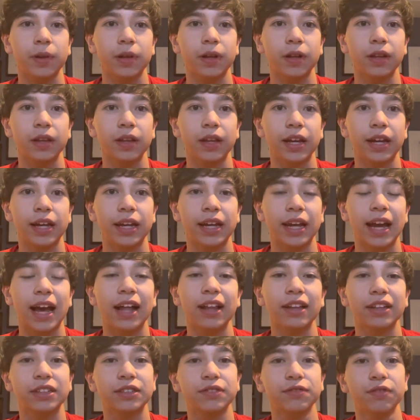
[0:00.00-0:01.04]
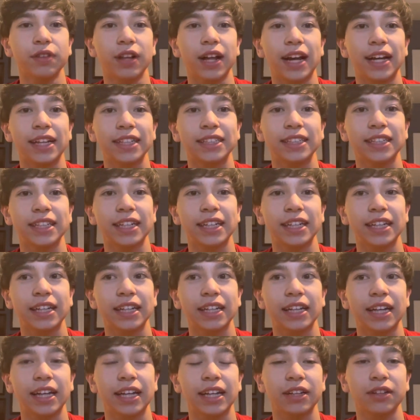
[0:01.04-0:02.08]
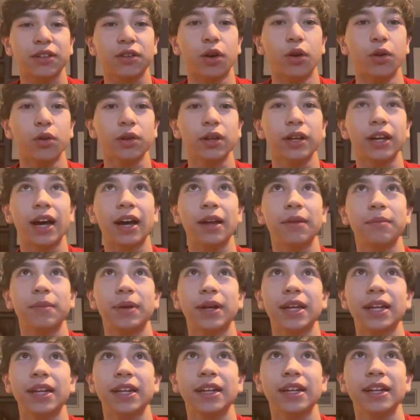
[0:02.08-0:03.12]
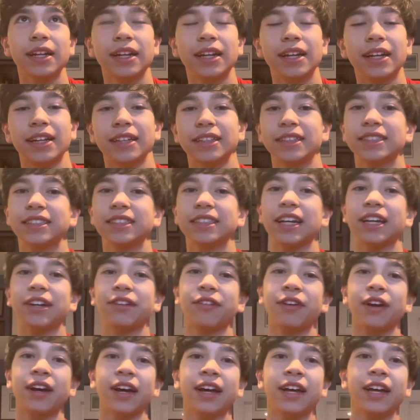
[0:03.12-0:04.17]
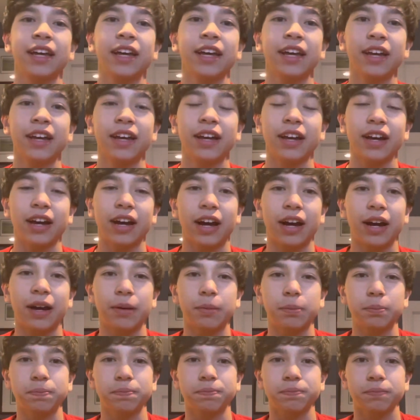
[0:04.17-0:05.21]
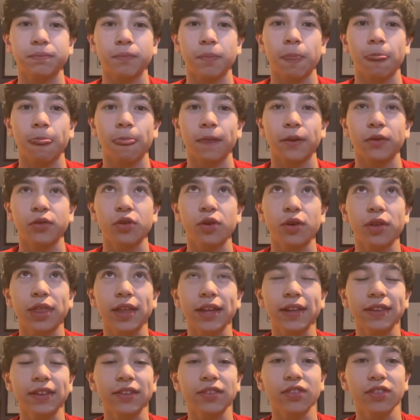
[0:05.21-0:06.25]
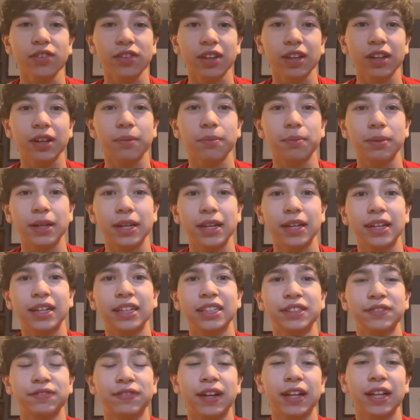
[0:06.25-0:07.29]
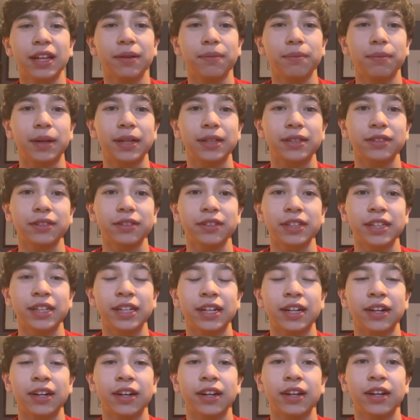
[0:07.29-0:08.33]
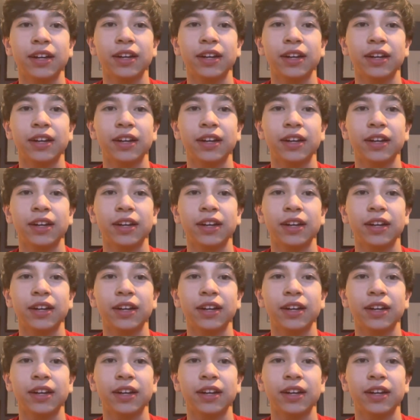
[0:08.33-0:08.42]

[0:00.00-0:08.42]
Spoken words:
like Alex Vlasic and Cole Gutman, etc. So I think this is going to be a developmental year